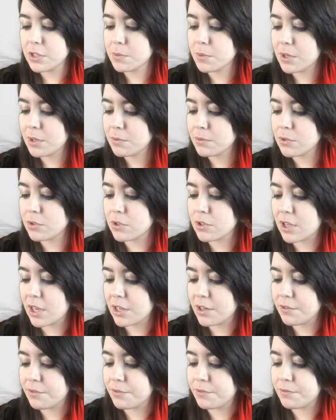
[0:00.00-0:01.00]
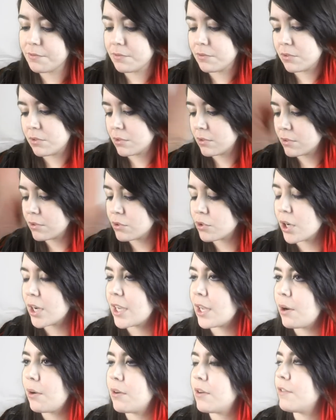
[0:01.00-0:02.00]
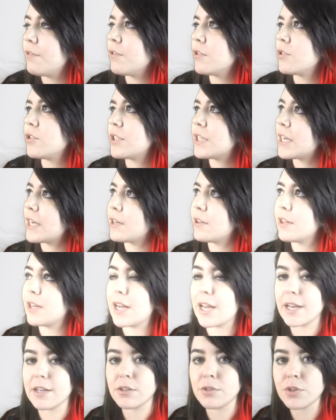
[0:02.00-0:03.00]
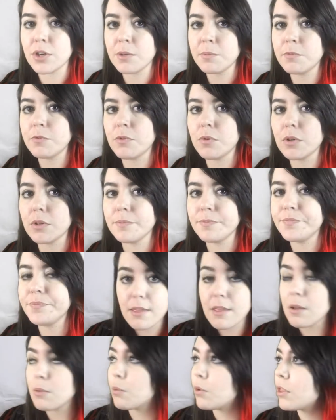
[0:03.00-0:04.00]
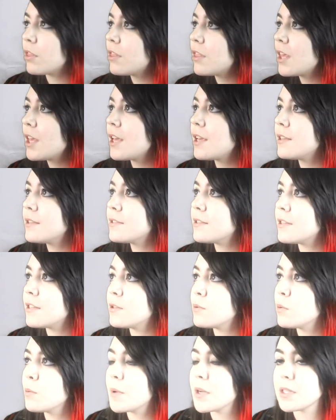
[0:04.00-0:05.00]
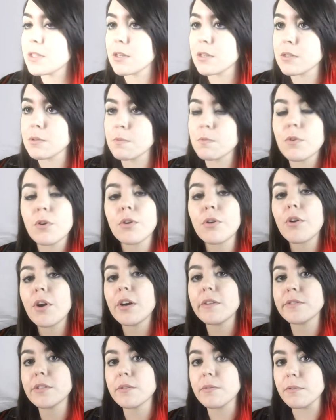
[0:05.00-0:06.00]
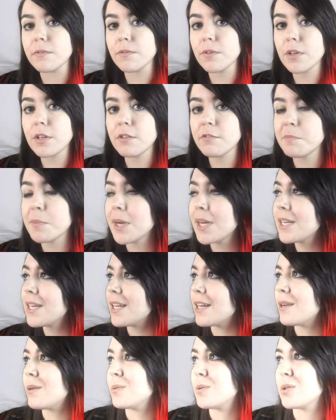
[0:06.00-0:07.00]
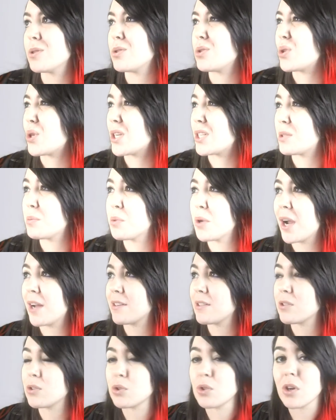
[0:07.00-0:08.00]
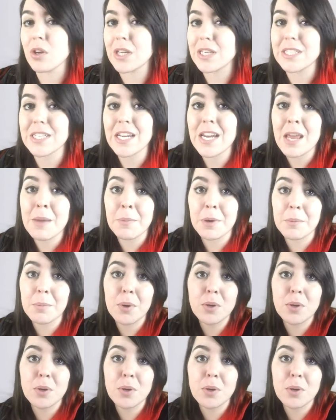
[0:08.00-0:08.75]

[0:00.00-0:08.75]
this one I was just kind of trying out a different style that I hadn't tried before. And then with these, these were based on some photographs of a friend of mine, and I was just trying to practice drawing dynamic